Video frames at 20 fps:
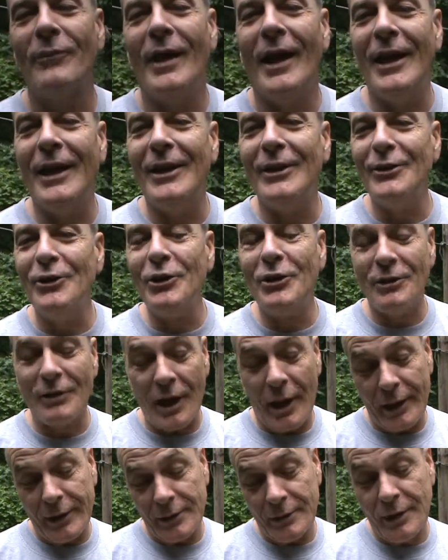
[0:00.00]
and it looked
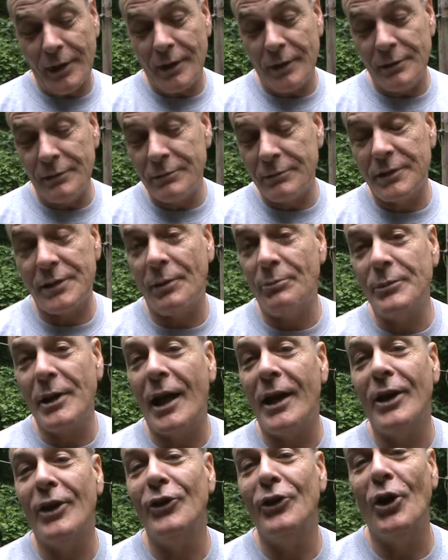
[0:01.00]
like, you know, some
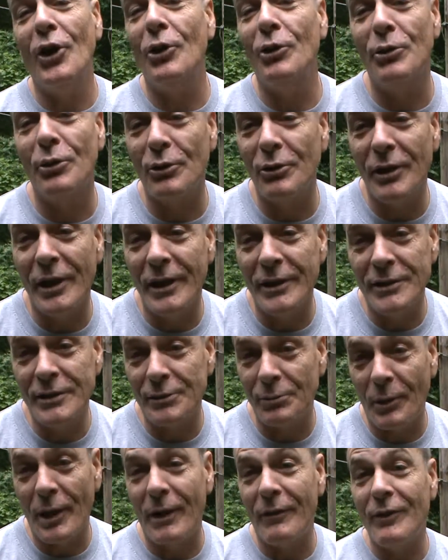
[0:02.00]
kind of note or
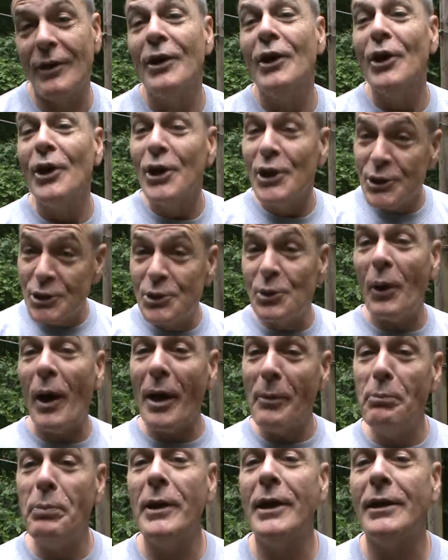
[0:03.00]
list, whatever. So
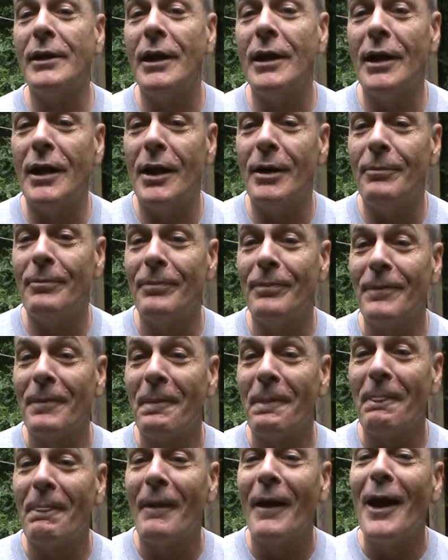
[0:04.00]
I picked it up.
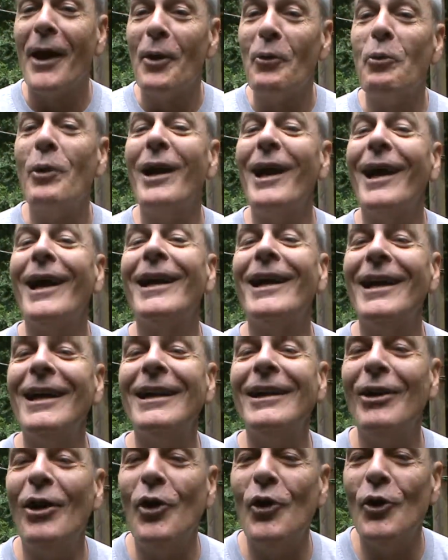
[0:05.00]
When I
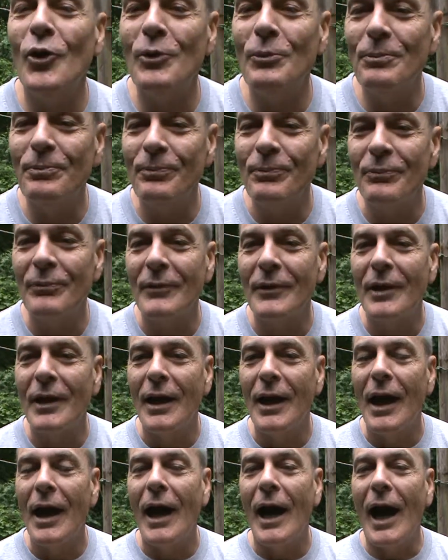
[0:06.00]
got home,
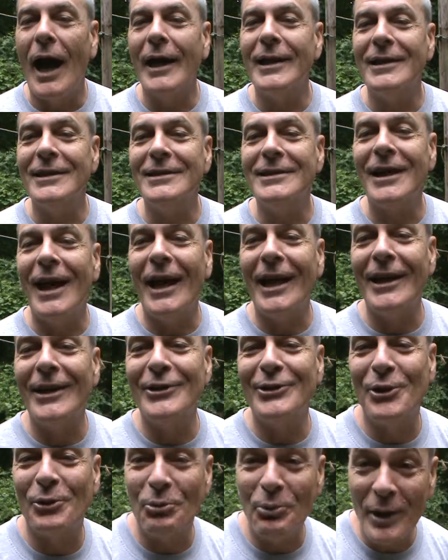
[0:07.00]
I
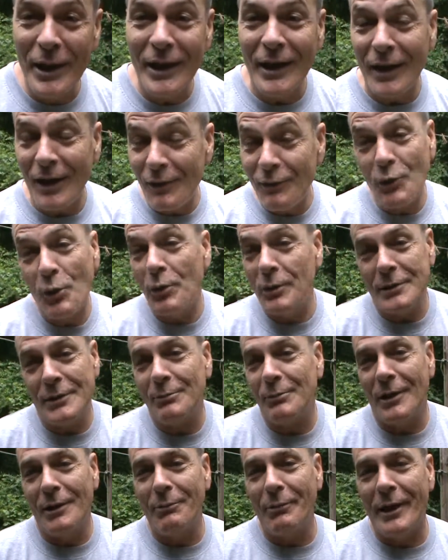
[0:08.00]
decided to read it. Of course
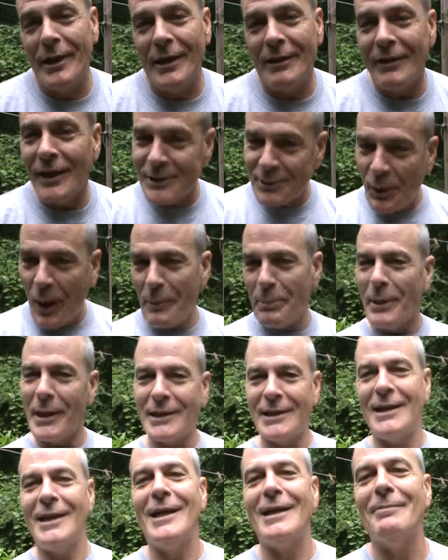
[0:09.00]
I'm gonna read it, that's why I
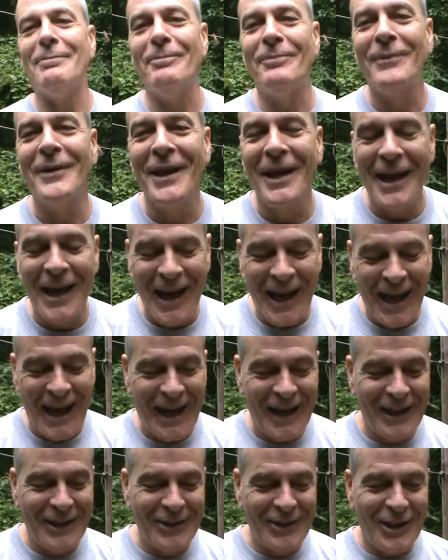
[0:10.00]
picked it up.
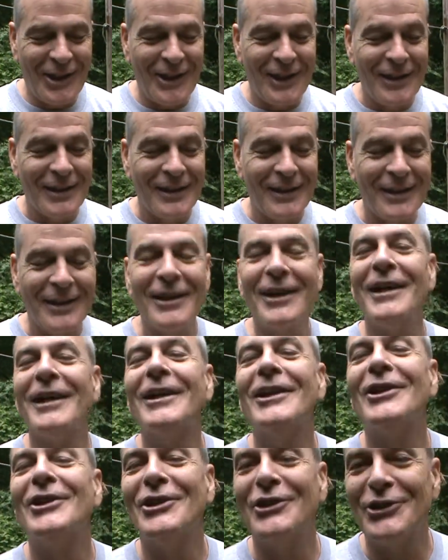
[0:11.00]
And uh,
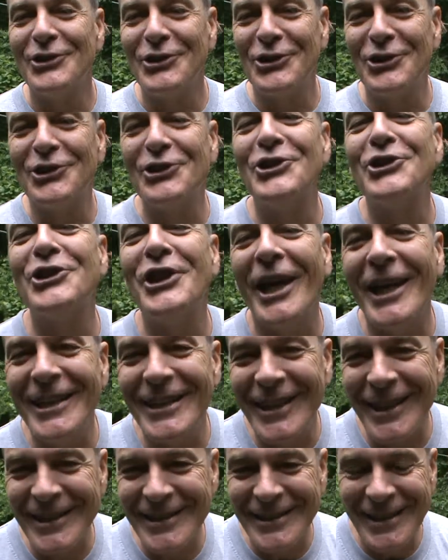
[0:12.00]
check
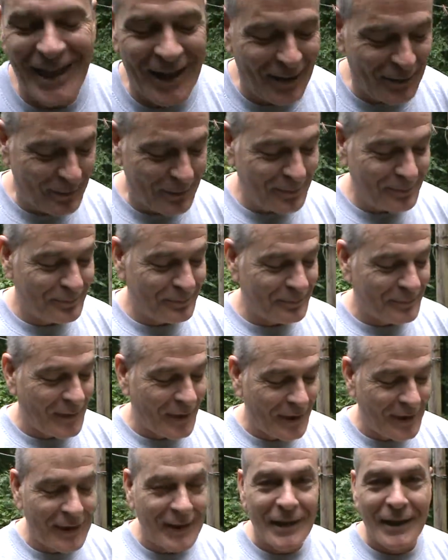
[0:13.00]
this out.
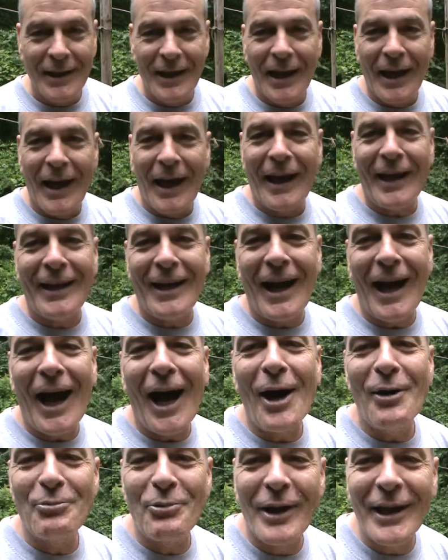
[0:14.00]
And
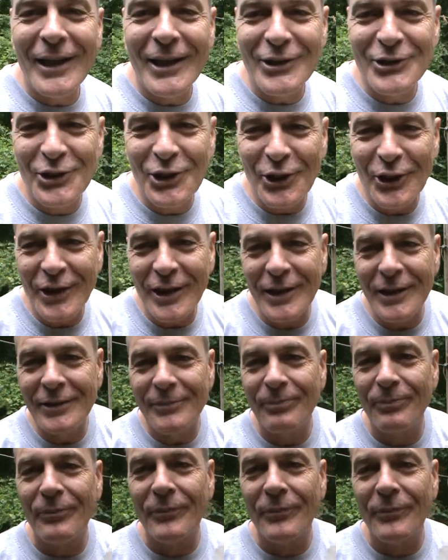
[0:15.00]
I'll read it to you